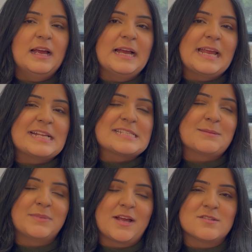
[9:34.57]
Again,
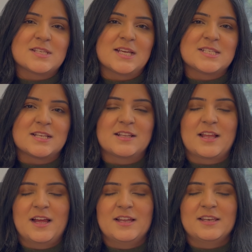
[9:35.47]
some downsides of
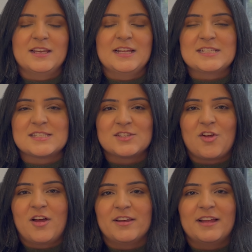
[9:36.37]
that, it's it's
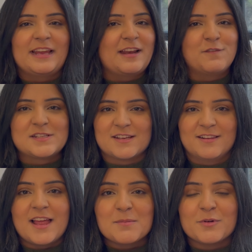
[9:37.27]
not, again, a physical
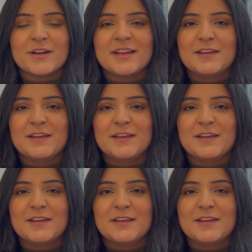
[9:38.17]
library.